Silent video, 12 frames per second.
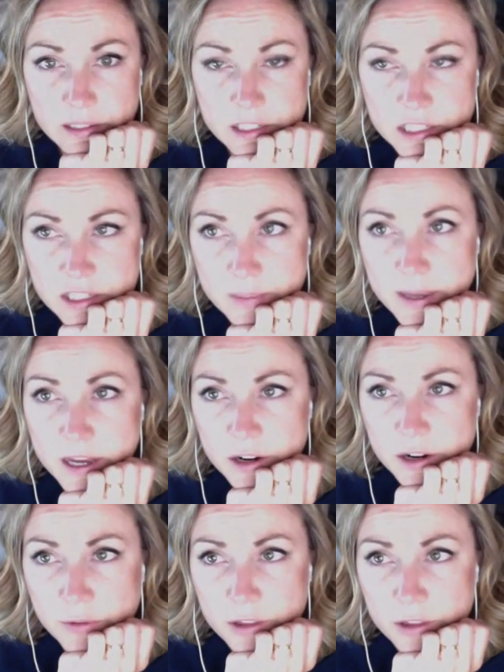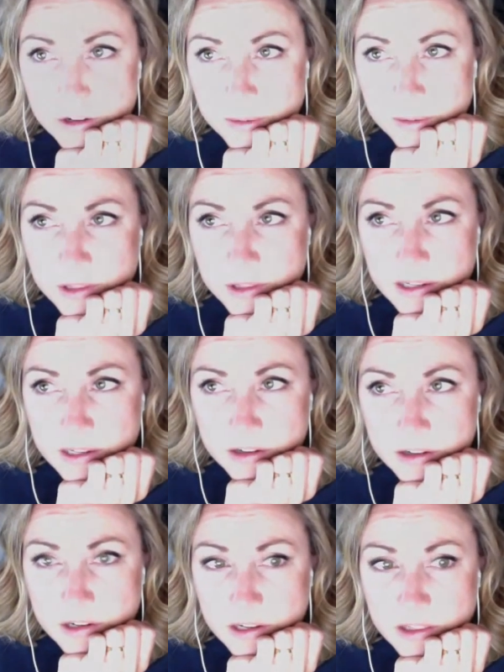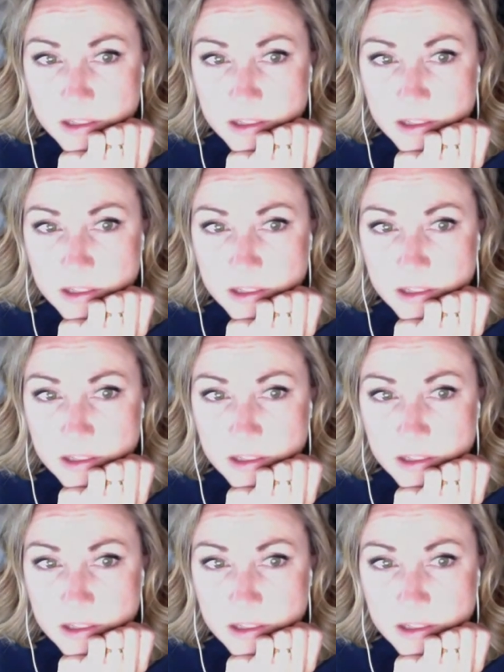just a matter of whether you put that in or not.